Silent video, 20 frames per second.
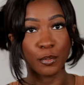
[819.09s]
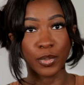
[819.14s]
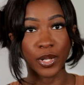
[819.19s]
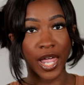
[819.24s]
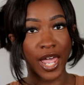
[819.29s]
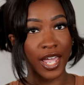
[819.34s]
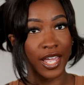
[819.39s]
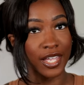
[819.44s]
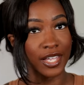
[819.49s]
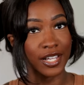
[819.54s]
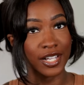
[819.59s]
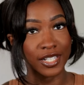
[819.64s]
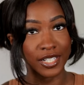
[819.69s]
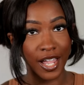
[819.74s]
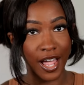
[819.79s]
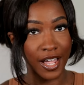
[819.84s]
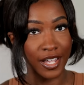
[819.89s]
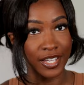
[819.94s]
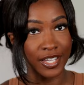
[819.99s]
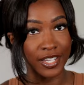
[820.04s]
black
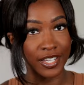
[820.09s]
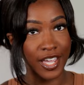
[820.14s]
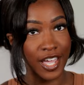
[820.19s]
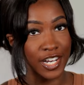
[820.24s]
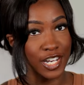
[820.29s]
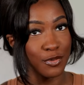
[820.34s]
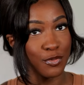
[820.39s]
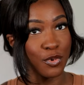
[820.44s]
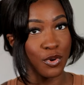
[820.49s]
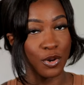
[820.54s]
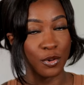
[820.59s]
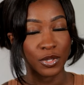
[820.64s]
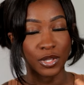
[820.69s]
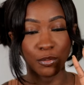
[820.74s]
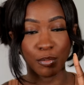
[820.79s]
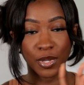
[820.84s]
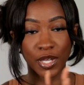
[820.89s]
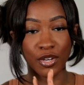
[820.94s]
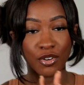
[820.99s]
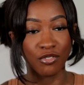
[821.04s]
clock anymore with the
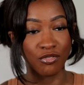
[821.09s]
big